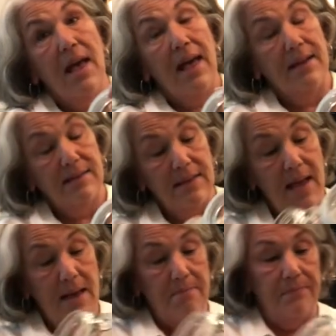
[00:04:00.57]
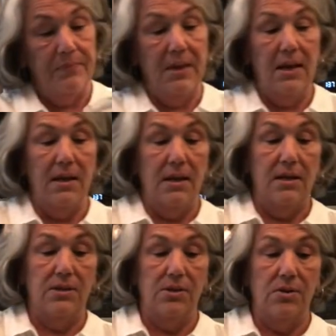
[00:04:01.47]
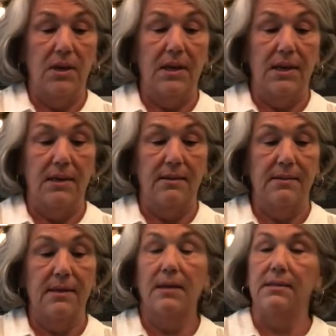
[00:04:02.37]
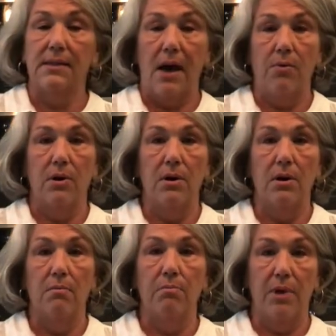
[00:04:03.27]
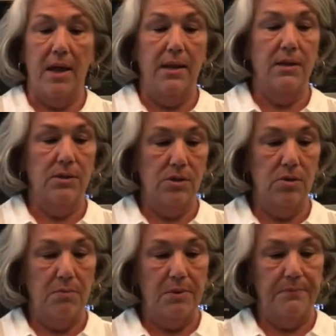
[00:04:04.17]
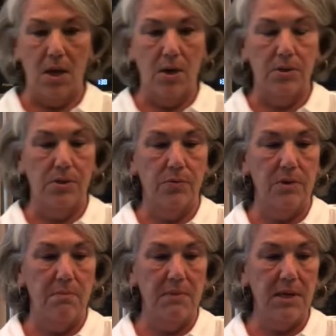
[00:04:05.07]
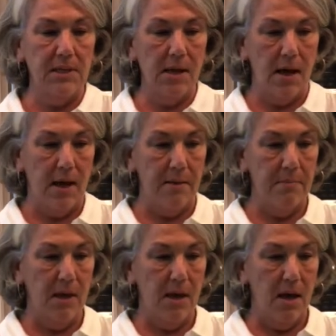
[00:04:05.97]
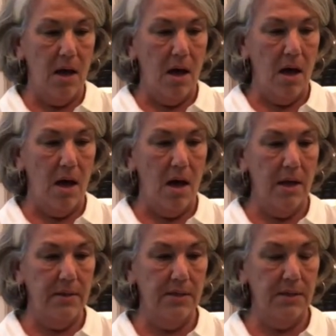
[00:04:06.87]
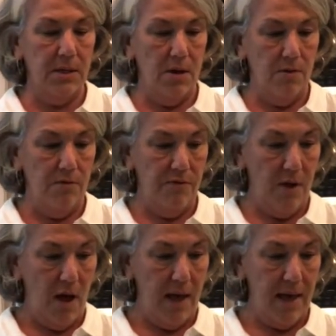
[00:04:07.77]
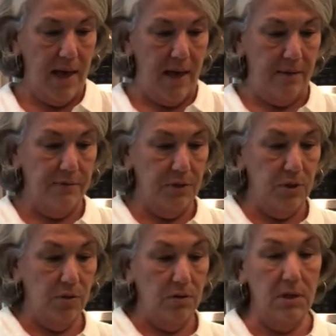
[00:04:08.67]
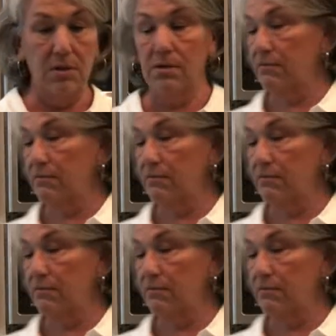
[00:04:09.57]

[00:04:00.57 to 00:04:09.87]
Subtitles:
and its name. Zurek is a sour bread soup. So in the meantime, on the stove, I have 2 liters of